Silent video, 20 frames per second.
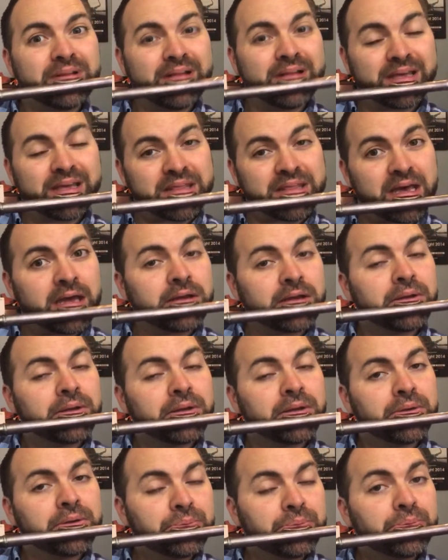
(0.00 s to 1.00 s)
like that,
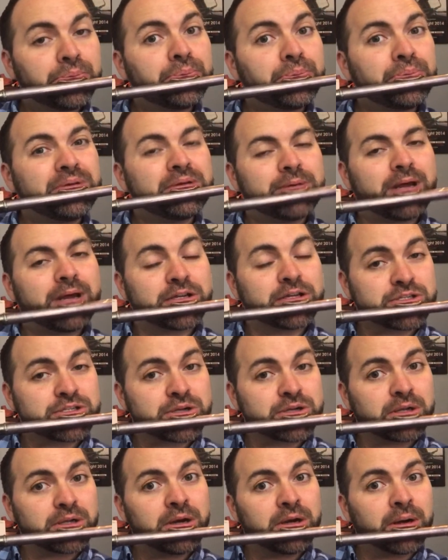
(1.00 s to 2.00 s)
but I
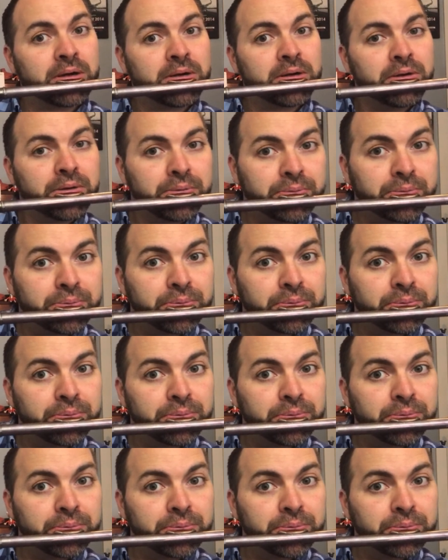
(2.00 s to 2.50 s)
could start lower.